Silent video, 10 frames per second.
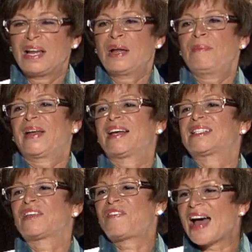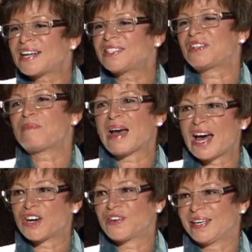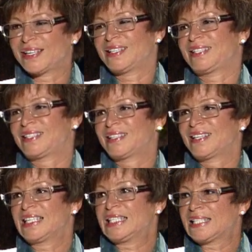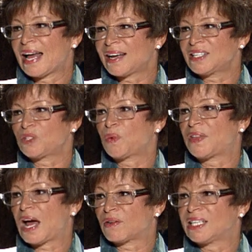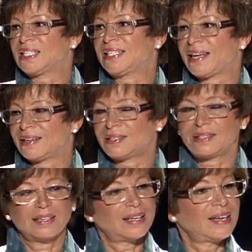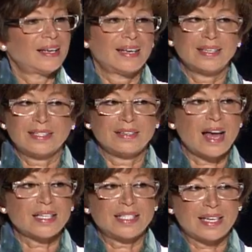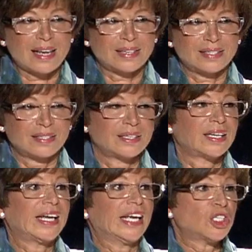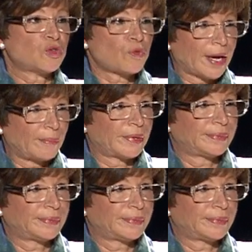Because the fact of the matter is, sex without consent is not sex, it's rape.